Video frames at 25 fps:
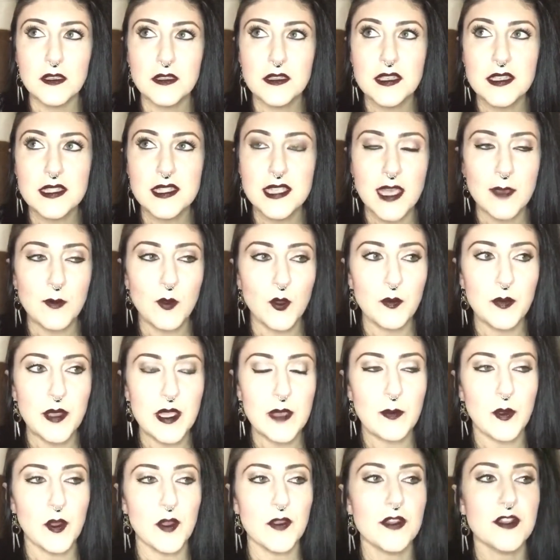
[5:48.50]
disabled
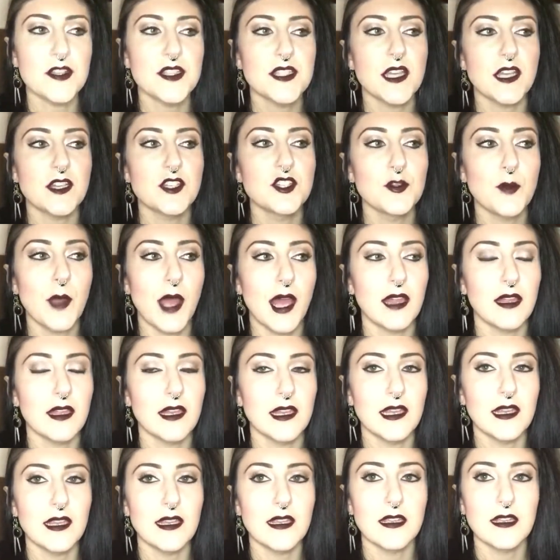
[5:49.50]
people, their
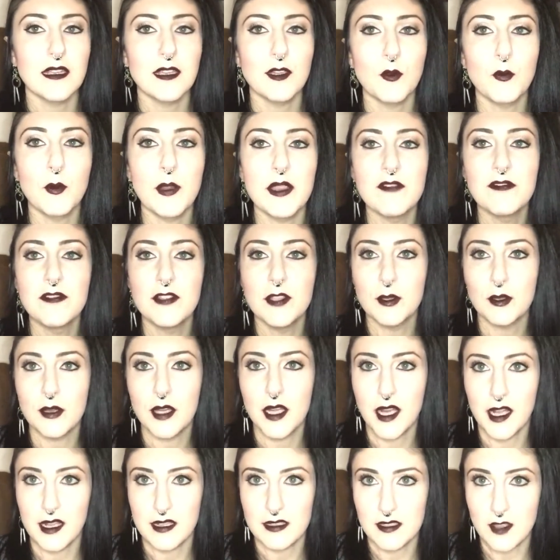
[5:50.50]
sexuality, we view
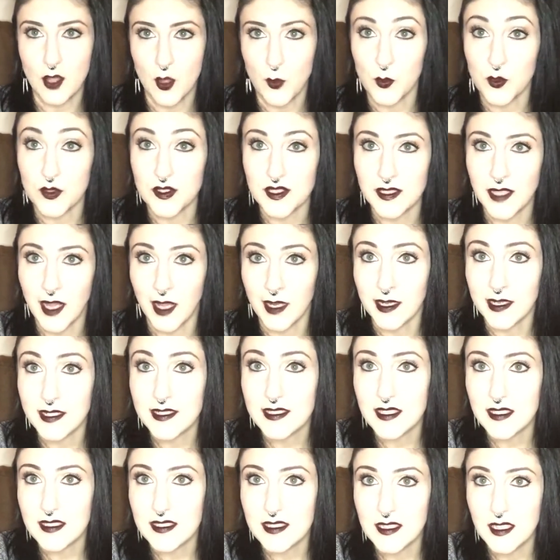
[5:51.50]
it as almost
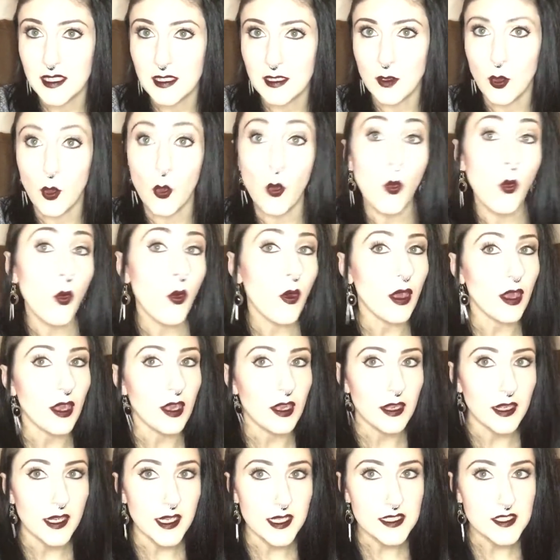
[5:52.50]
non-existent
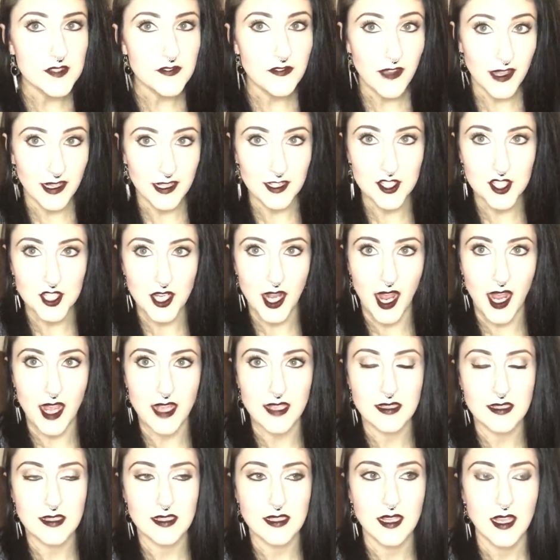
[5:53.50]
or it's
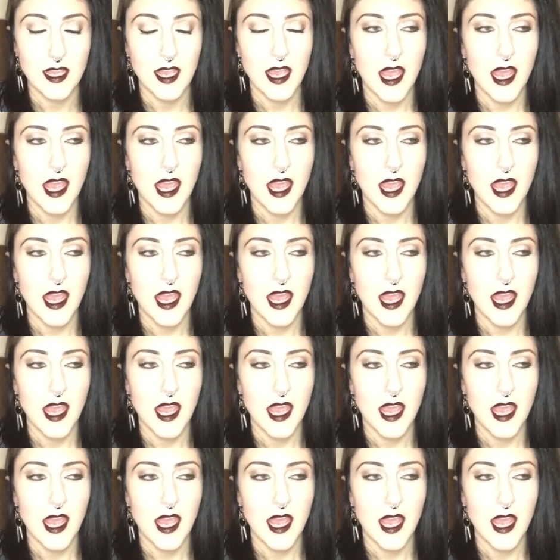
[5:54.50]
fetishized.